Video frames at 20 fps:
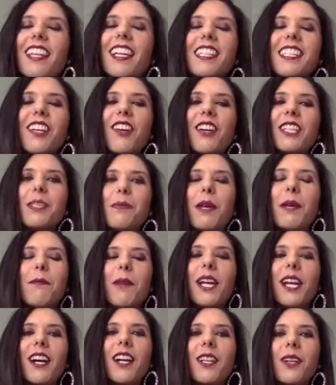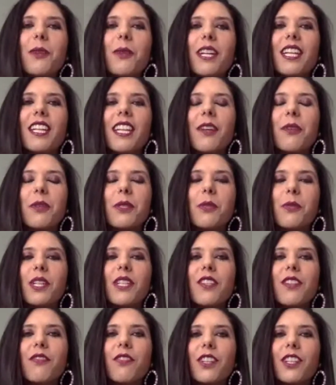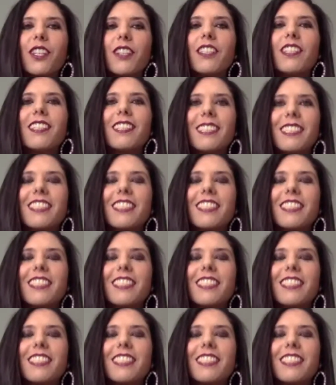that's how I spent my Halloween. It was wonderful.